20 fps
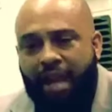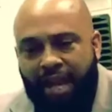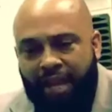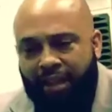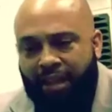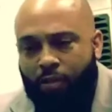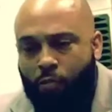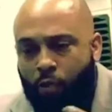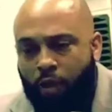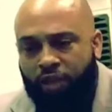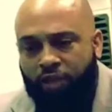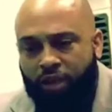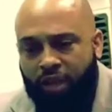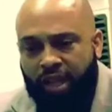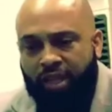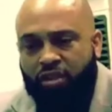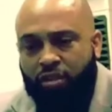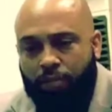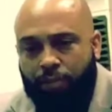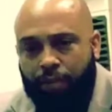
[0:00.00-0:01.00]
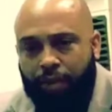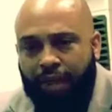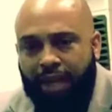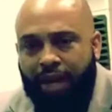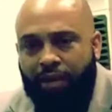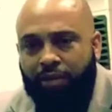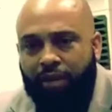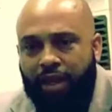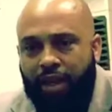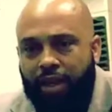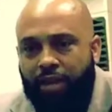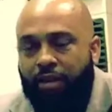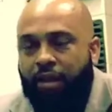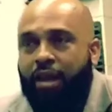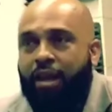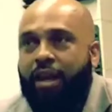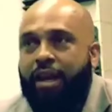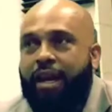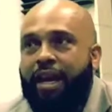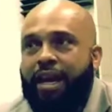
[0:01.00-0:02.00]
And then once you get your book out there,
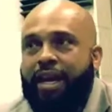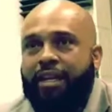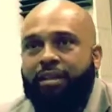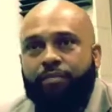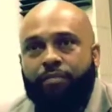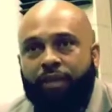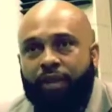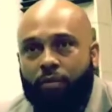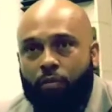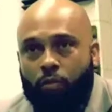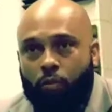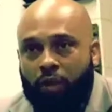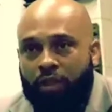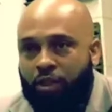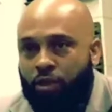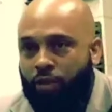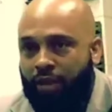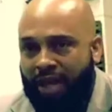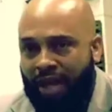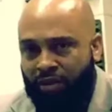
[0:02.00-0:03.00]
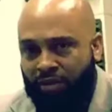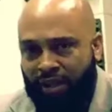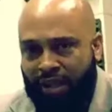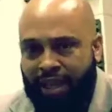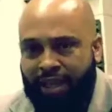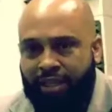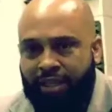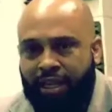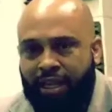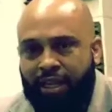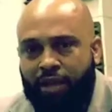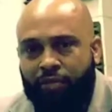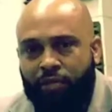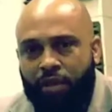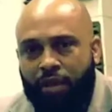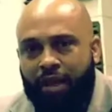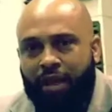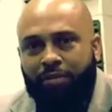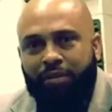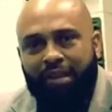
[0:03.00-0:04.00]
and 2018, if you
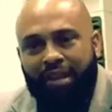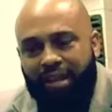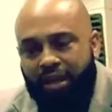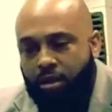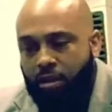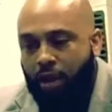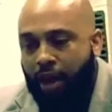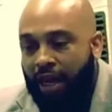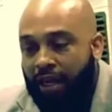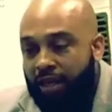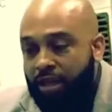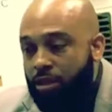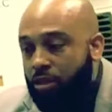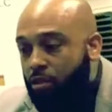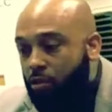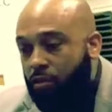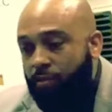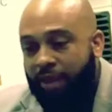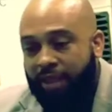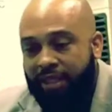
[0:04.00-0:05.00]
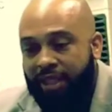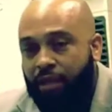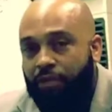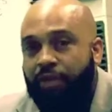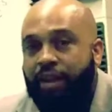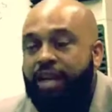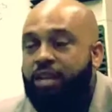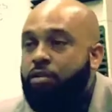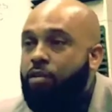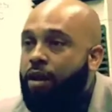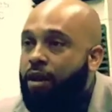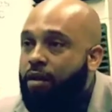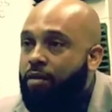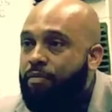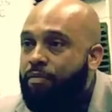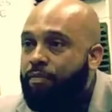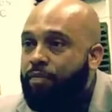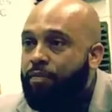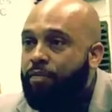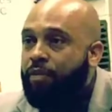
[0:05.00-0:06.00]
come like, I couldn't do it myself, can you help?
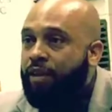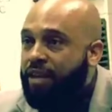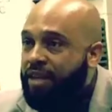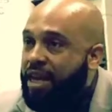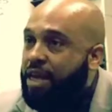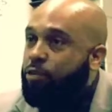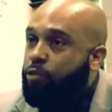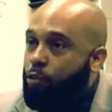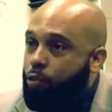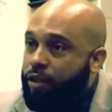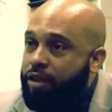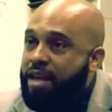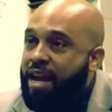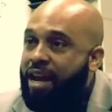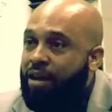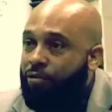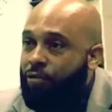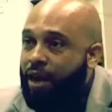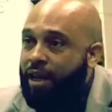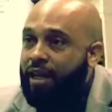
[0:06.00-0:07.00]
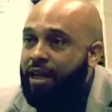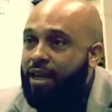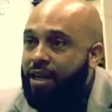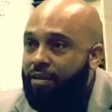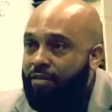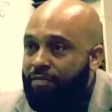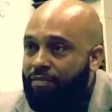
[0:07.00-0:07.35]
Then that's where we dive right in.